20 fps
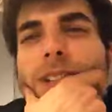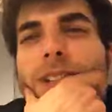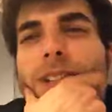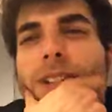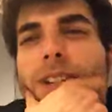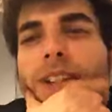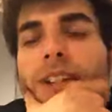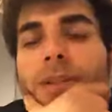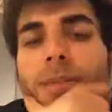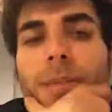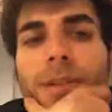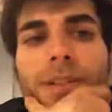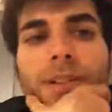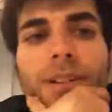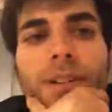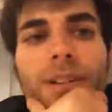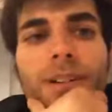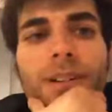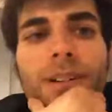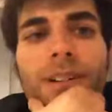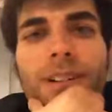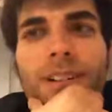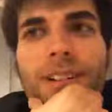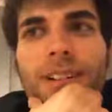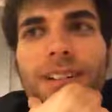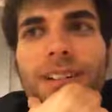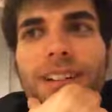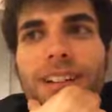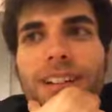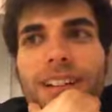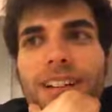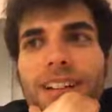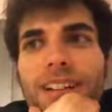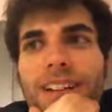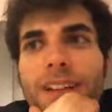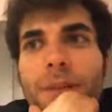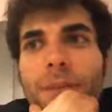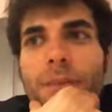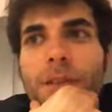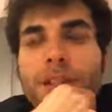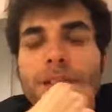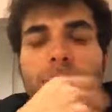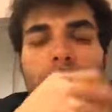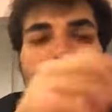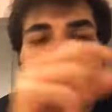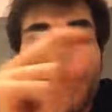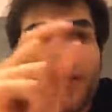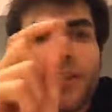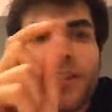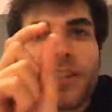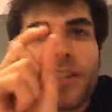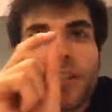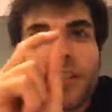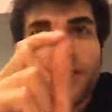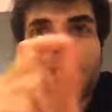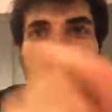Español? My Spanish is...